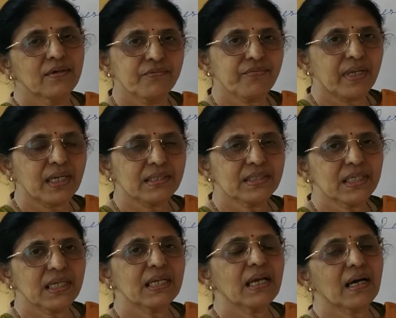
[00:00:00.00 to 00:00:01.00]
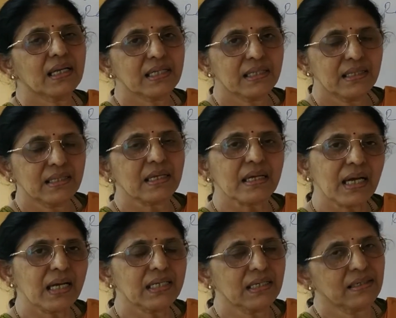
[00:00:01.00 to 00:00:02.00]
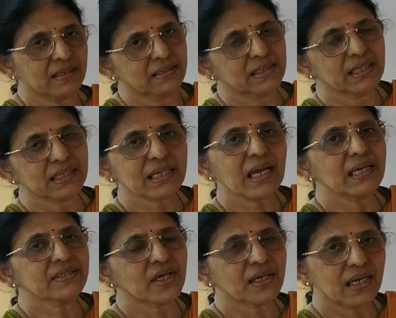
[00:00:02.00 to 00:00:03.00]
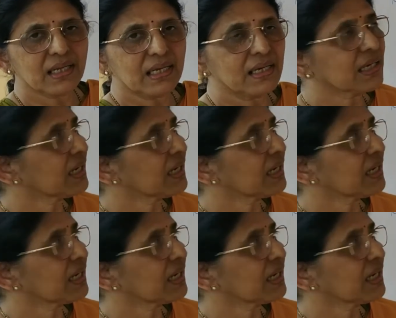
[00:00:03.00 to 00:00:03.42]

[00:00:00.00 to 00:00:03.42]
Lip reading: financially or in kind, in cash or in